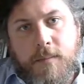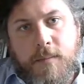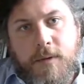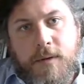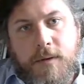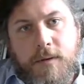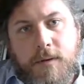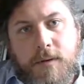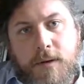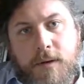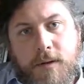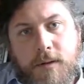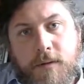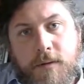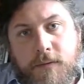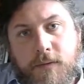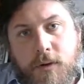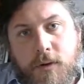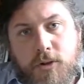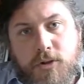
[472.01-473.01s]
but in the
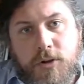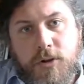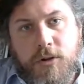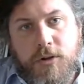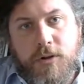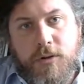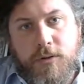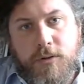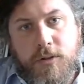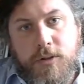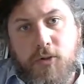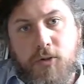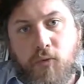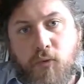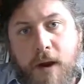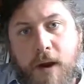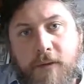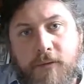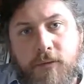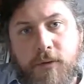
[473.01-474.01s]
future, you'll just
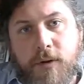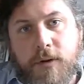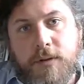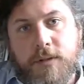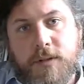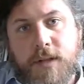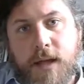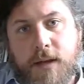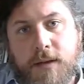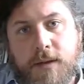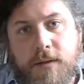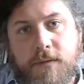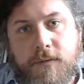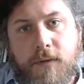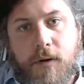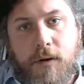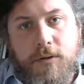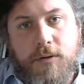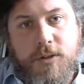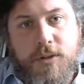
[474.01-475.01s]
reference that
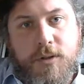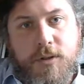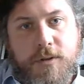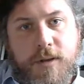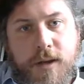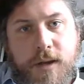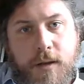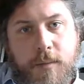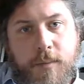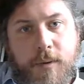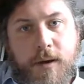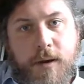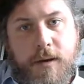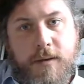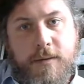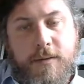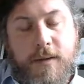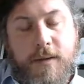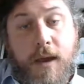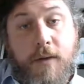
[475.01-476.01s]
default
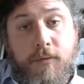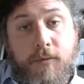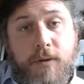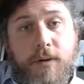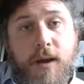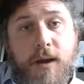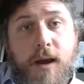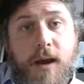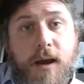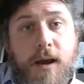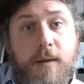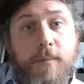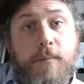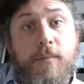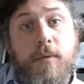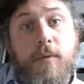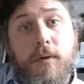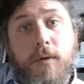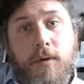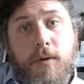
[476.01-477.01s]
geodatabase every time
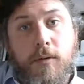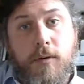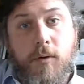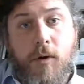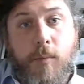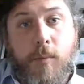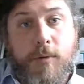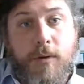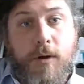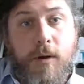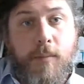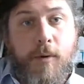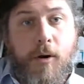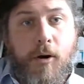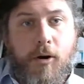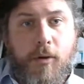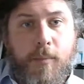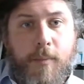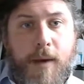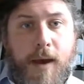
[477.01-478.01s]
you open up
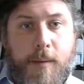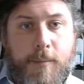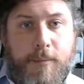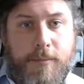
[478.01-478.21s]
Arcmap.